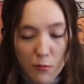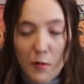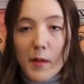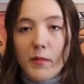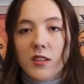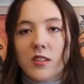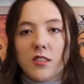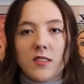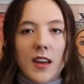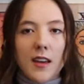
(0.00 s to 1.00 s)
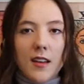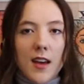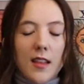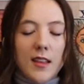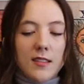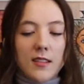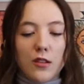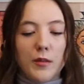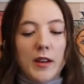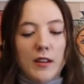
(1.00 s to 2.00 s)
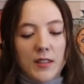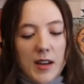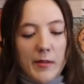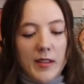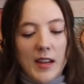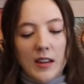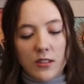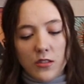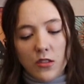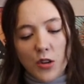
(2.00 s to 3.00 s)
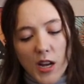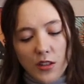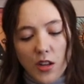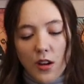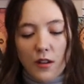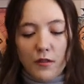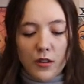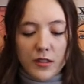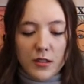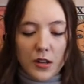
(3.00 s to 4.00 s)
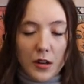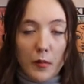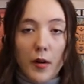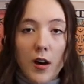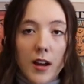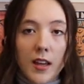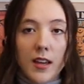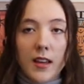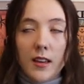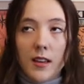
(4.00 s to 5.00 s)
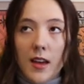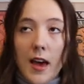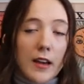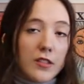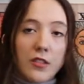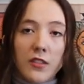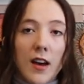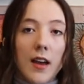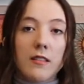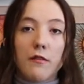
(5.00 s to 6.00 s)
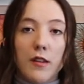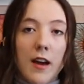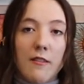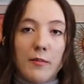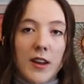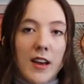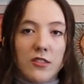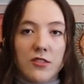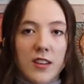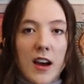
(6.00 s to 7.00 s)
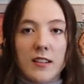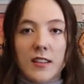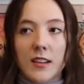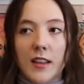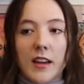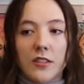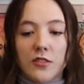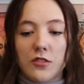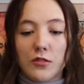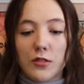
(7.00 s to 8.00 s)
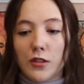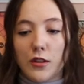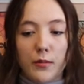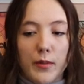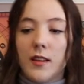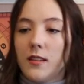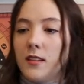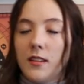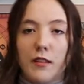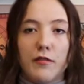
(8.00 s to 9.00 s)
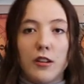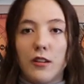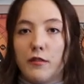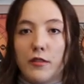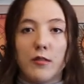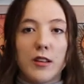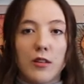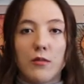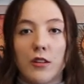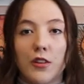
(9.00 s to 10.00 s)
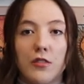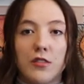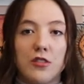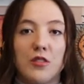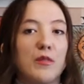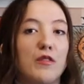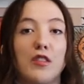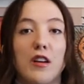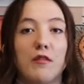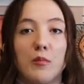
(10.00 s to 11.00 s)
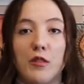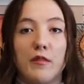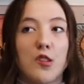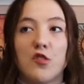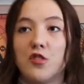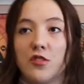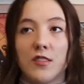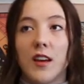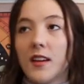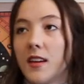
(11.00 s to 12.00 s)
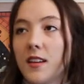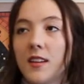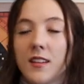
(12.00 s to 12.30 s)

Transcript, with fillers: just take at least a little bit of time a day to stretch, focus on your body, exercise if you haven't been exercising, like just do a little bit. If you really don't want to go to the gym, if you don't have the motivation, just like